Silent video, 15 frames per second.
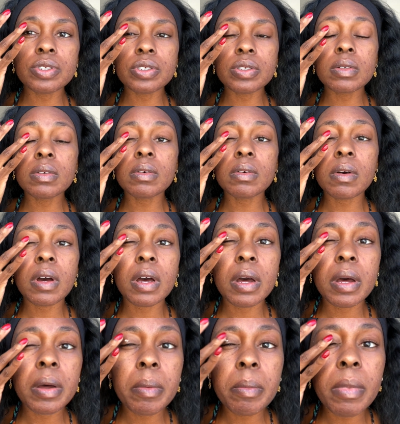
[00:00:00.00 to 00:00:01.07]
do
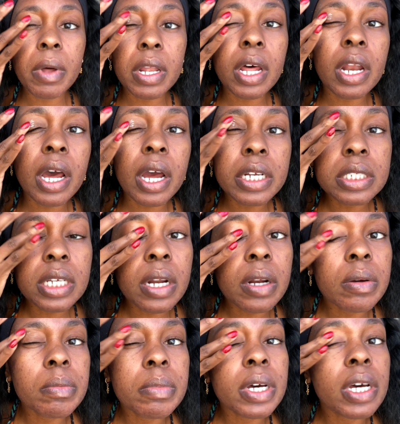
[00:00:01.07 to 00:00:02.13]
a lot of
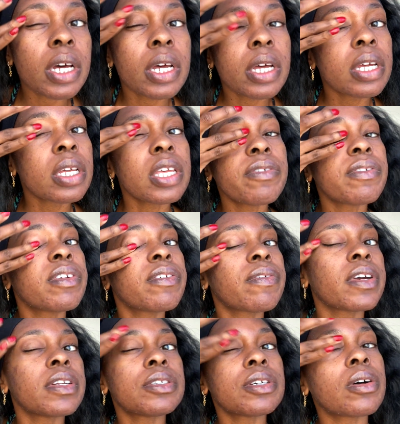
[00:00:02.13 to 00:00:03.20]
eyeshadow, but even if
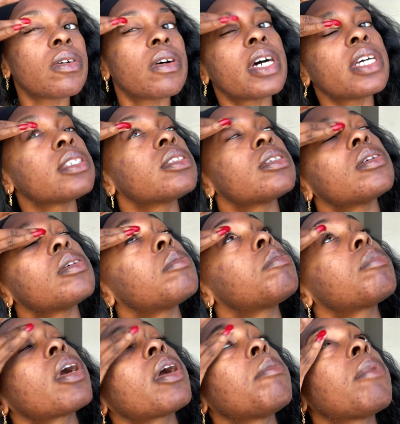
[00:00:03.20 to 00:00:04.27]
I don't, I still
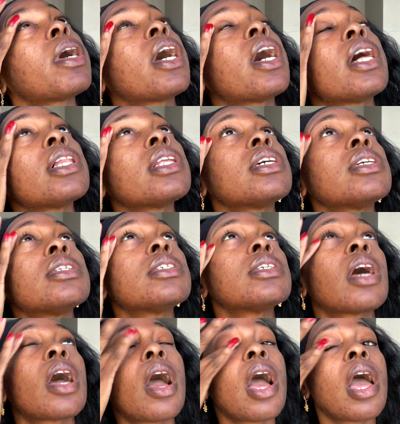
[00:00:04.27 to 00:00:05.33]
prime my eyelids.
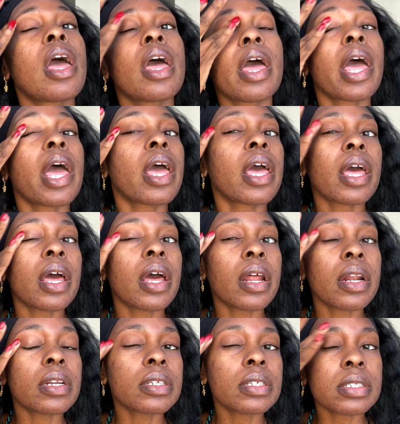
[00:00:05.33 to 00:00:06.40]

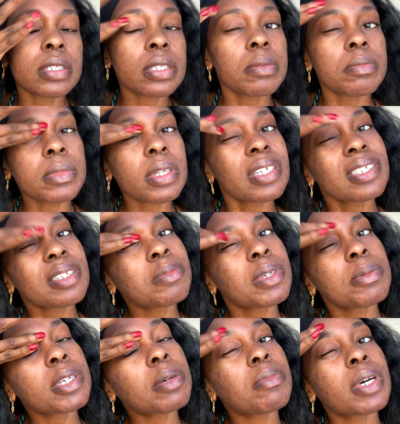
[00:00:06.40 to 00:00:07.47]
And because
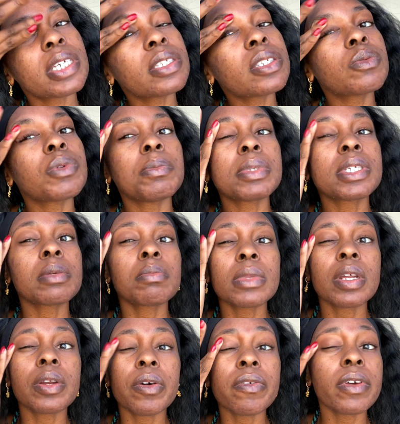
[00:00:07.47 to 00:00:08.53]
sometimes I might sweep
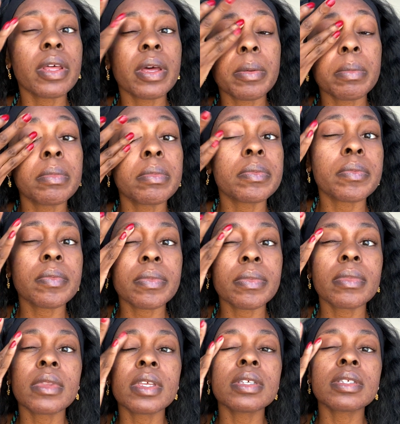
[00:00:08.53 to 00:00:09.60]
something over them.
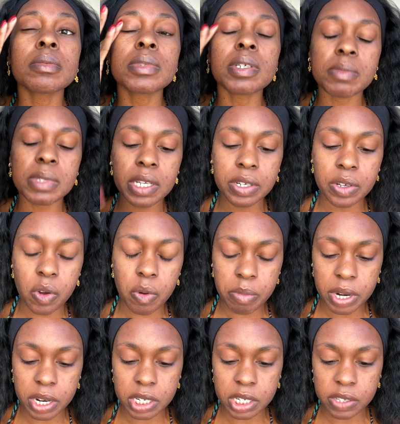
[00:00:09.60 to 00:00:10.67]
Sometimes I don't, but
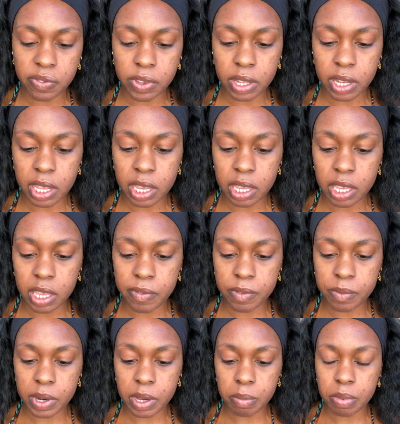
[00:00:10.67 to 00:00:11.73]
I just feel like even
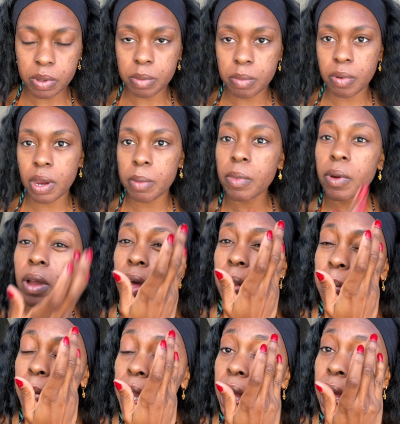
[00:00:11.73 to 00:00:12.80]
when I put primer on
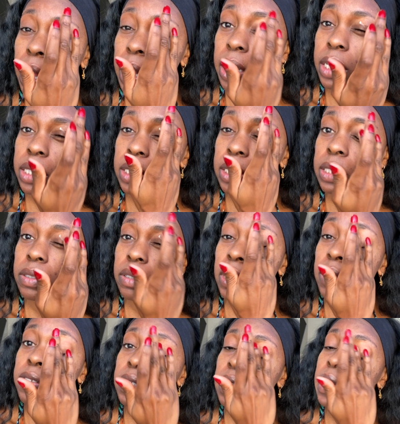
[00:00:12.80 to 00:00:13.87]
my eyelids, it still
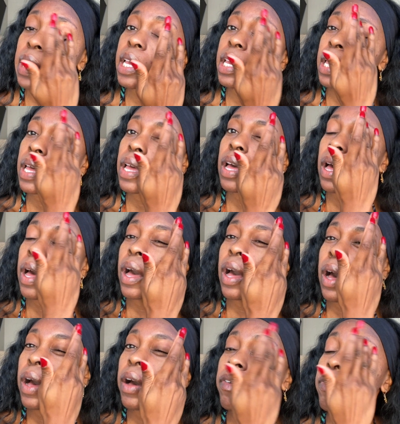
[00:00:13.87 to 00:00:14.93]
gives it like a